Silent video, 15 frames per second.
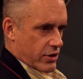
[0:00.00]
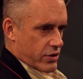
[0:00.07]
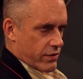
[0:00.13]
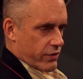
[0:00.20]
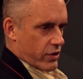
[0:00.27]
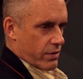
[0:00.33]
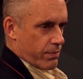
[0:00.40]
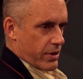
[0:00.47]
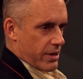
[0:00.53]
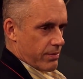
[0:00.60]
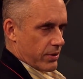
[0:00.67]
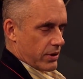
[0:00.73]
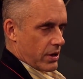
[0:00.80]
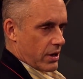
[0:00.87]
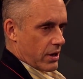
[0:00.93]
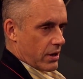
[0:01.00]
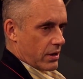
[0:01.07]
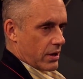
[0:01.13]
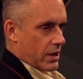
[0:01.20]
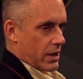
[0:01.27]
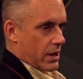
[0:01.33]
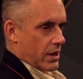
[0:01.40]
extroverted people
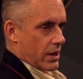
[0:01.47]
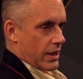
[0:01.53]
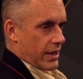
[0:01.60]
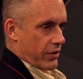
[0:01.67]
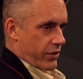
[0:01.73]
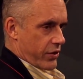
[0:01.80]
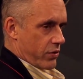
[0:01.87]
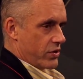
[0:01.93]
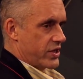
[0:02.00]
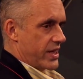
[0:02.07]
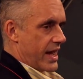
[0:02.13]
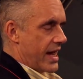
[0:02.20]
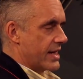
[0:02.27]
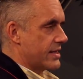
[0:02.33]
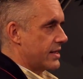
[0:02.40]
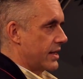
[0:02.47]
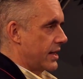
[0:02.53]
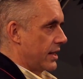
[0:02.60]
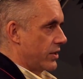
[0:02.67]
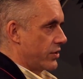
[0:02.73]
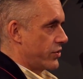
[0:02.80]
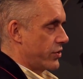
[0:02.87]
are enthusiastic
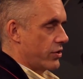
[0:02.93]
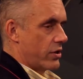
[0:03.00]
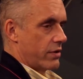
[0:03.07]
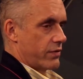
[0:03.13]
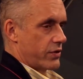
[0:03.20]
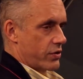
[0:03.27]
and assertive.